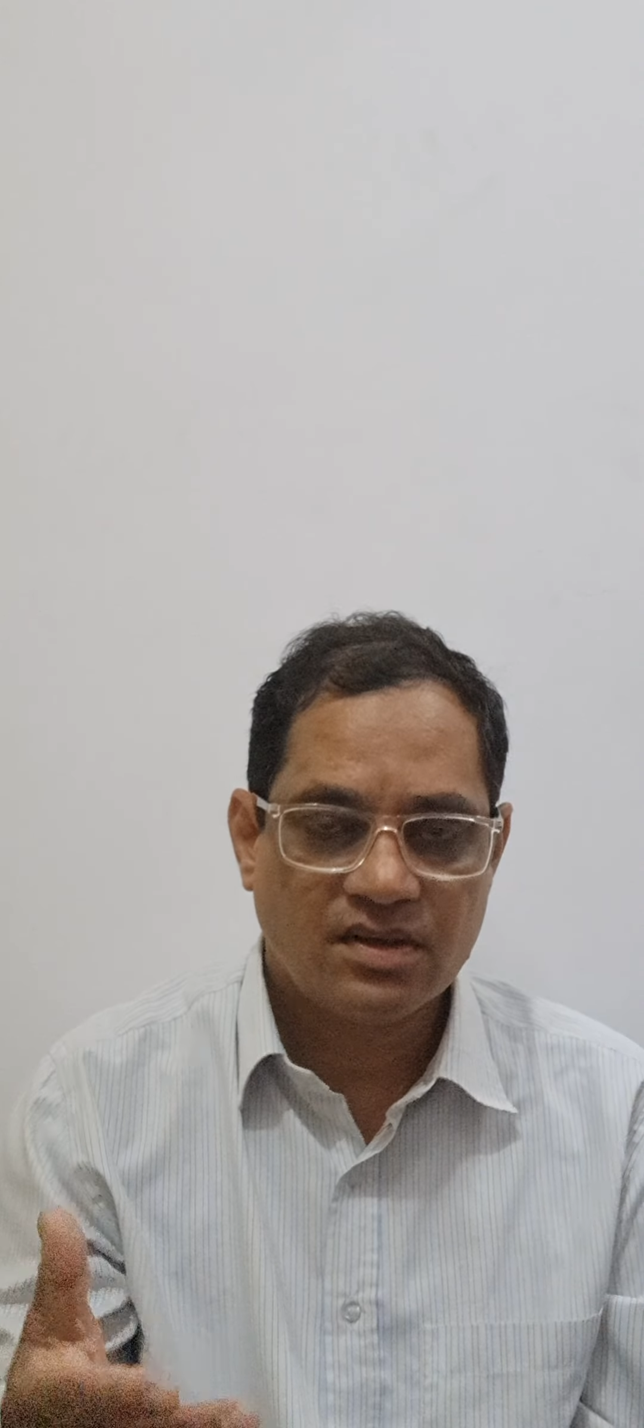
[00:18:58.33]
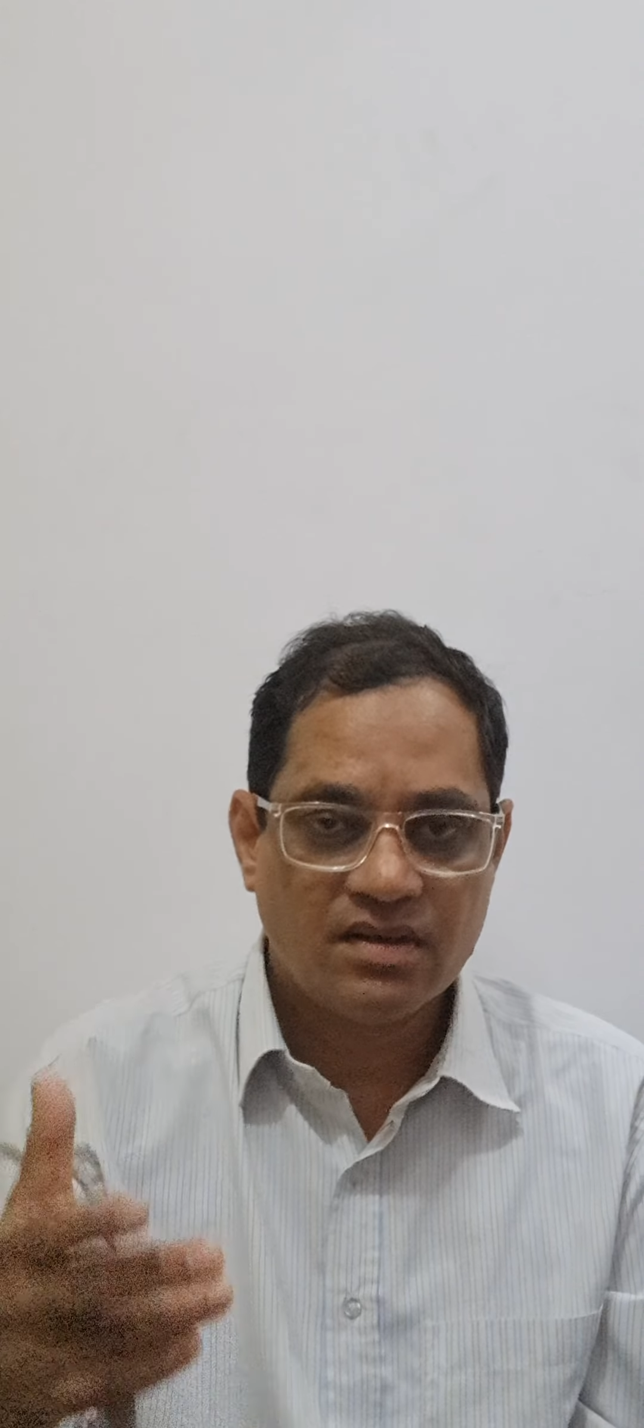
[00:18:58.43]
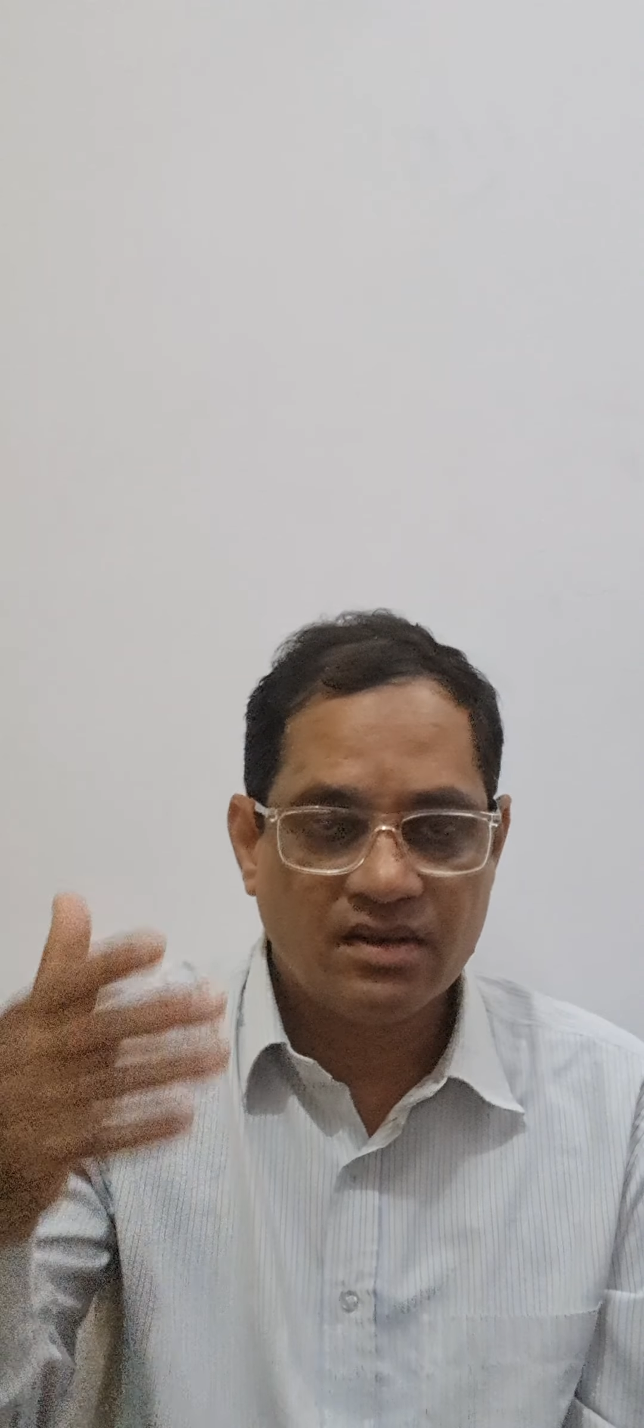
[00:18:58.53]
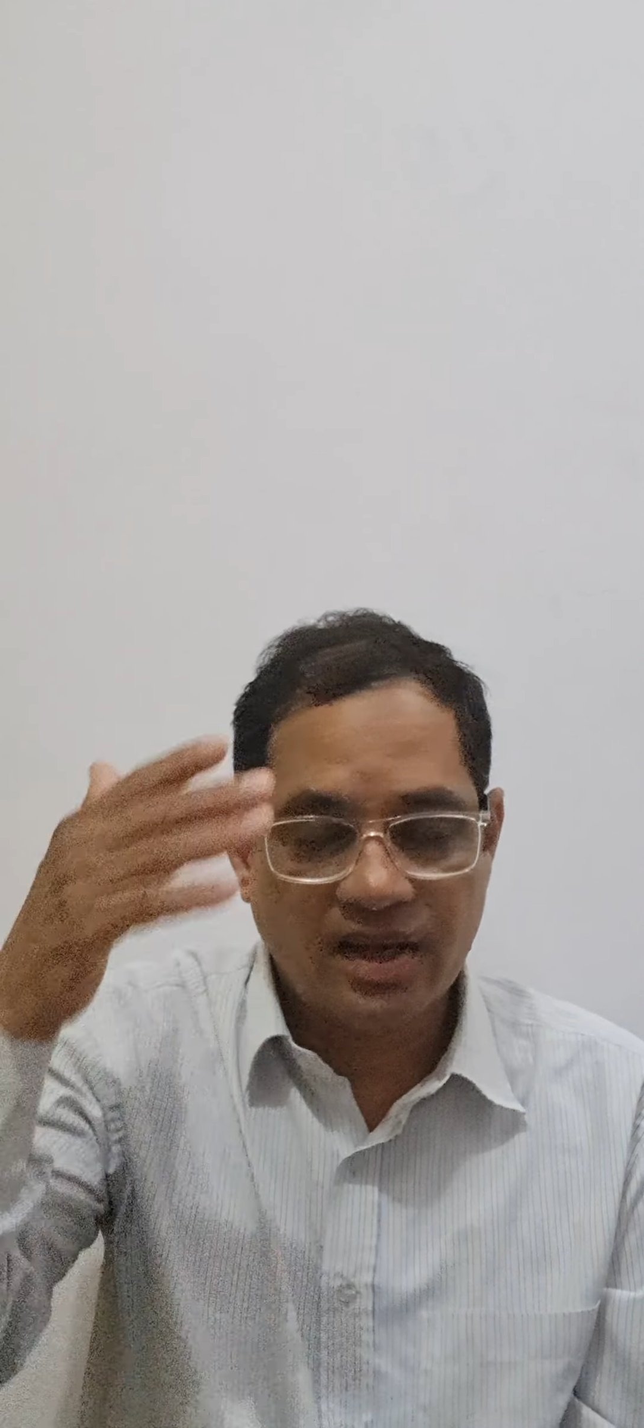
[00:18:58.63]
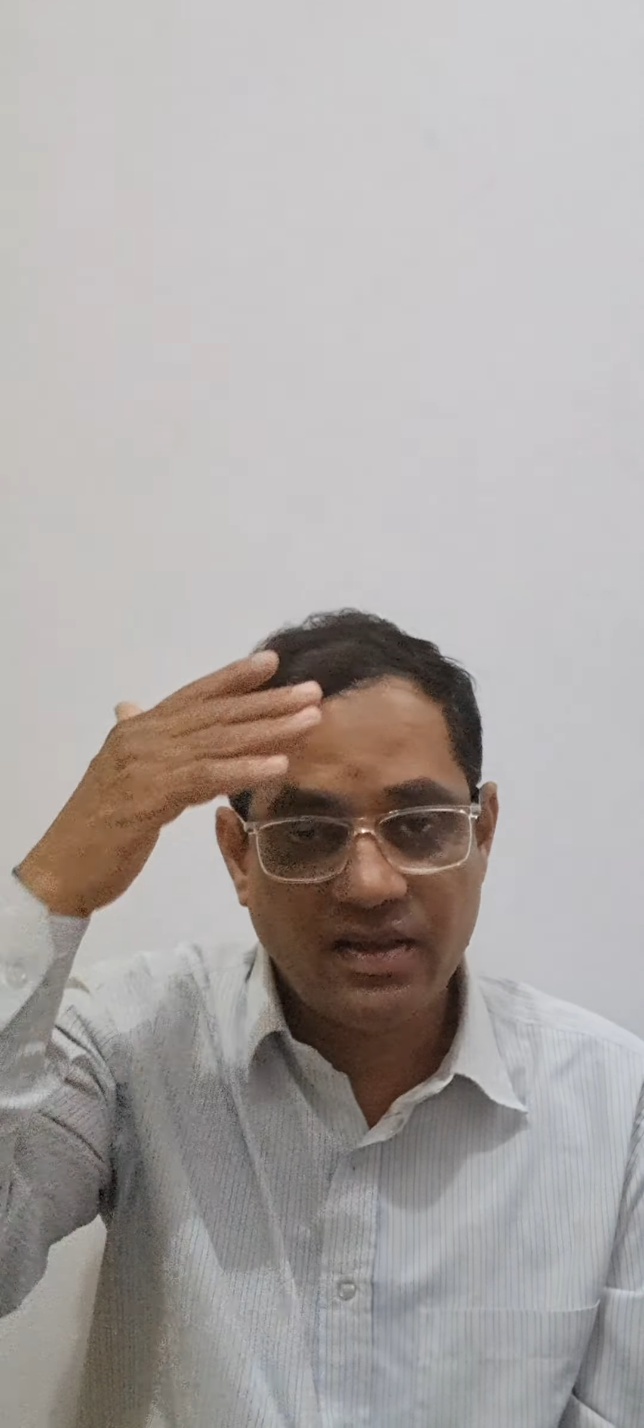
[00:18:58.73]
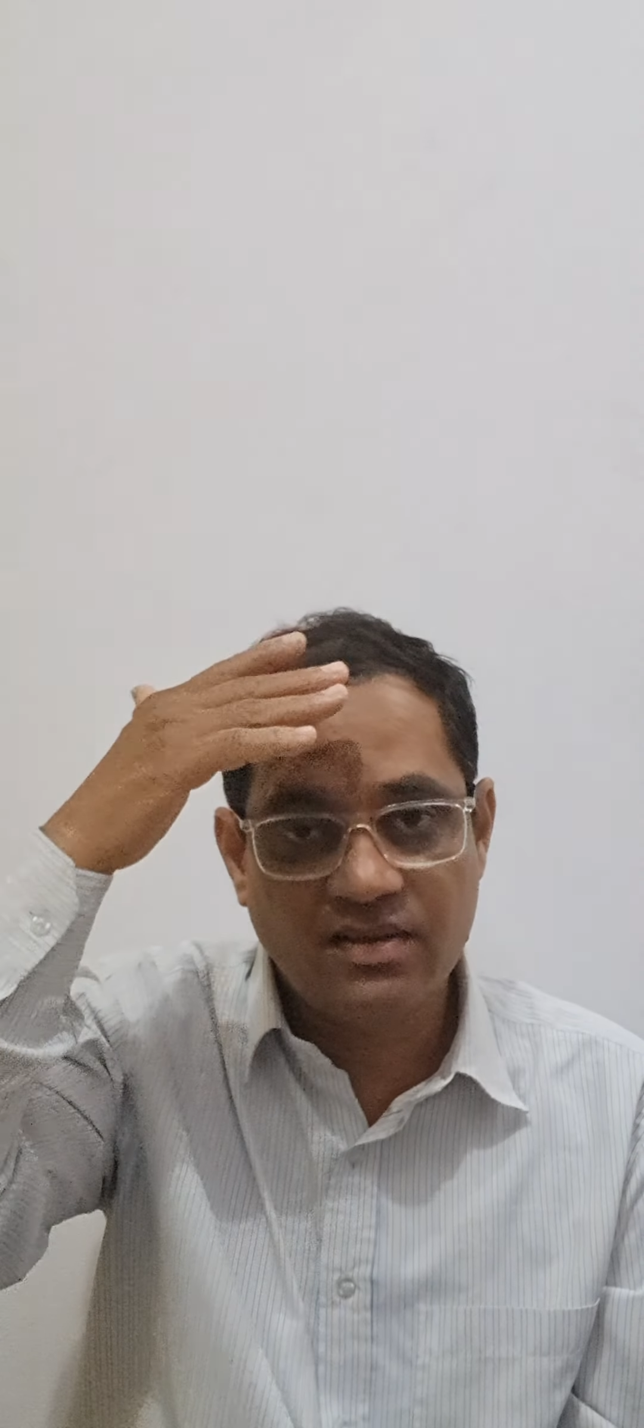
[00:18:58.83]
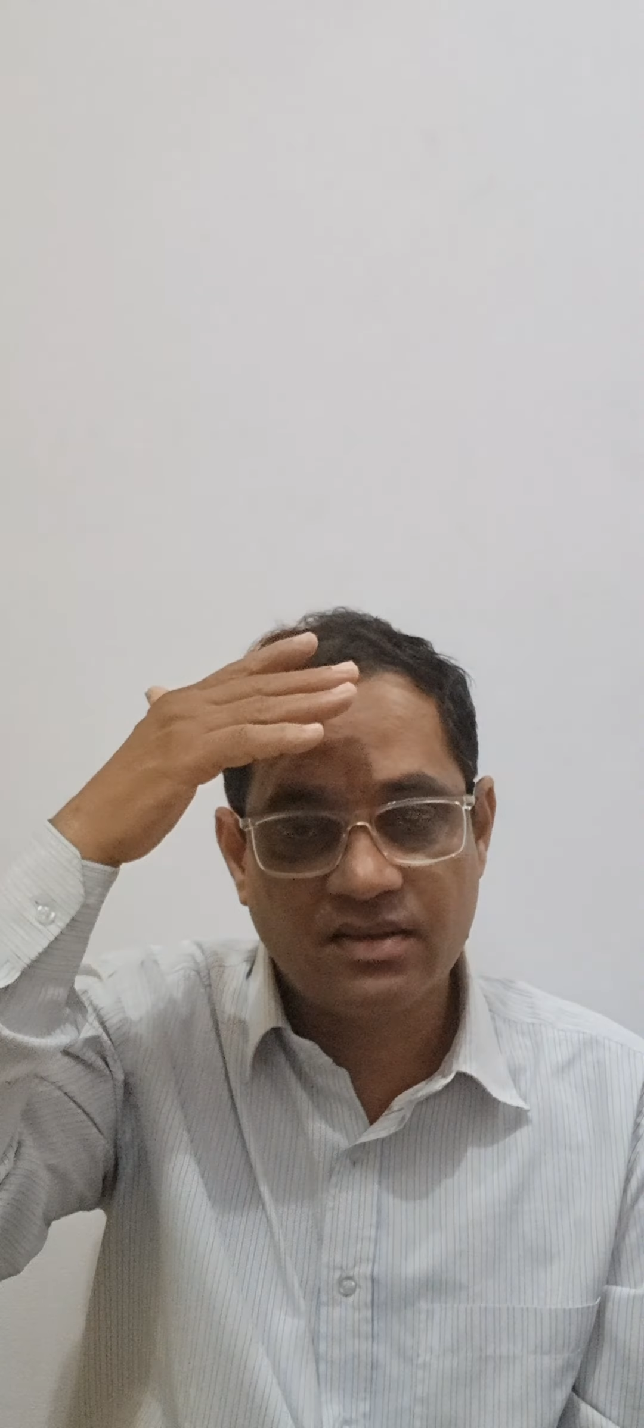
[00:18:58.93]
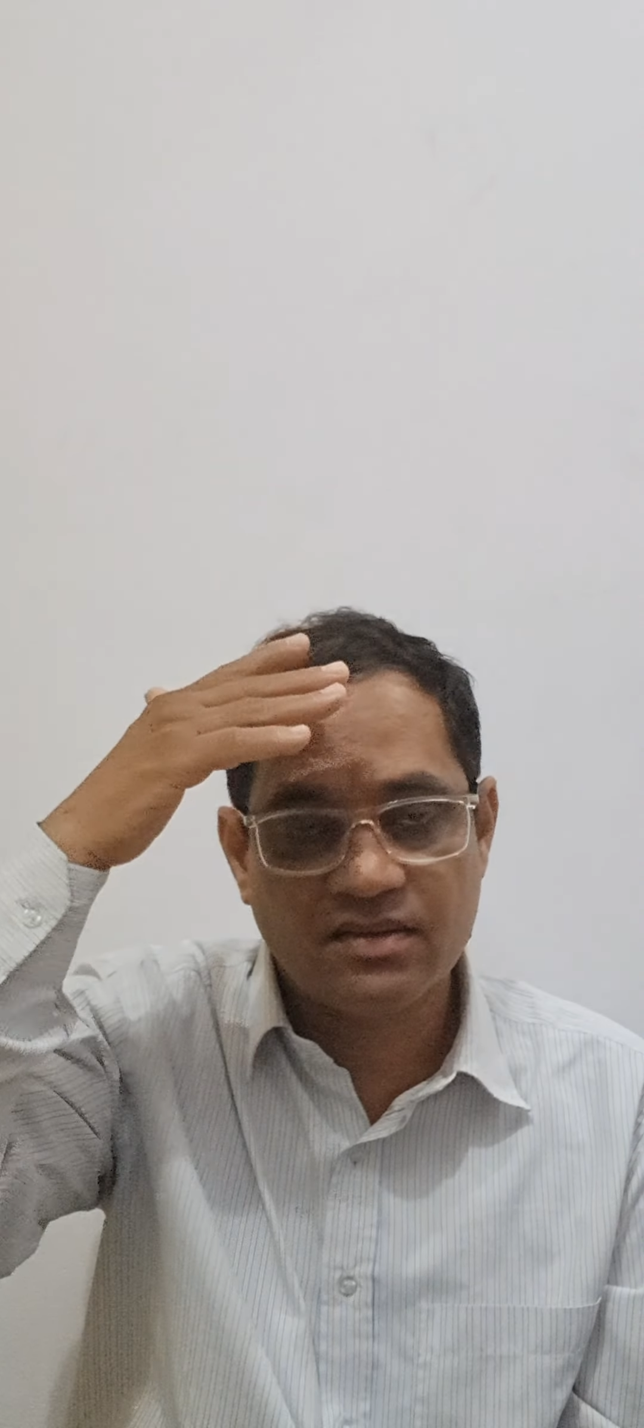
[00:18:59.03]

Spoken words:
like